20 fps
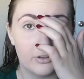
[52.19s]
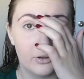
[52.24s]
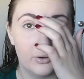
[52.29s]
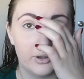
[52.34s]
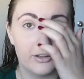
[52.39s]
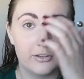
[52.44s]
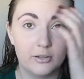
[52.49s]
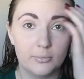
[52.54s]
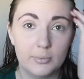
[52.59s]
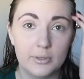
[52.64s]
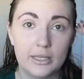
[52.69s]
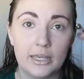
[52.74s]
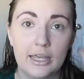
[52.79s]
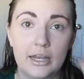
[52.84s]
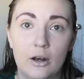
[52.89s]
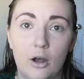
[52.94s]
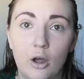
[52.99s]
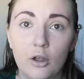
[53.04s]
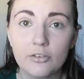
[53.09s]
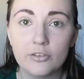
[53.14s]
going to be
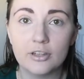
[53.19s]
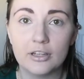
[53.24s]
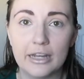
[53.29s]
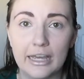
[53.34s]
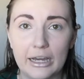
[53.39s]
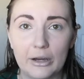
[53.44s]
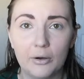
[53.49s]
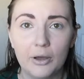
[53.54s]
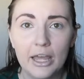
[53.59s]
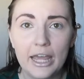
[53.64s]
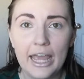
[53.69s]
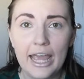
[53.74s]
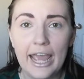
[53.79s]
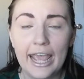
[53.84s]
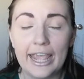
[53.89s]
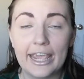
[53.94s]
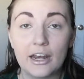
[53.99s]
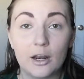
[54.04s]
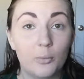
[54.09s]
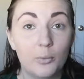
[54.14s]
in Ulta now,
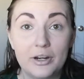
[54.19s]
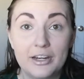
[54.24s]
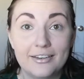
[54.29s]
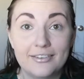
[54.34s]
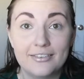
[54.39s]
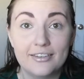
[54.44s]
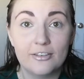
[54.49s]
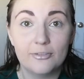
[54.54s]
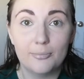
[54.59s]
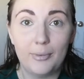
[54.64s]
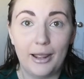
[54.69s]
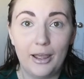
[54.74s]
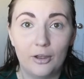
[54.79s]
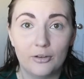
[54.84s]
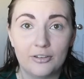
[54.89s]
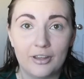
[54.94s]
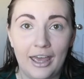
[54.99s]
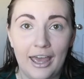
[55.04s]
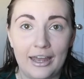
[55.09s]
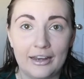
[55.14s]
and I wanted to see if my
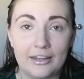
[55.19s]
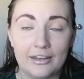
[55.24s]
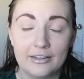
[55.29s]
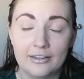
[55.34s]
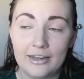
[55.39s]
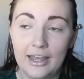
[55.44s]
Ulta had it.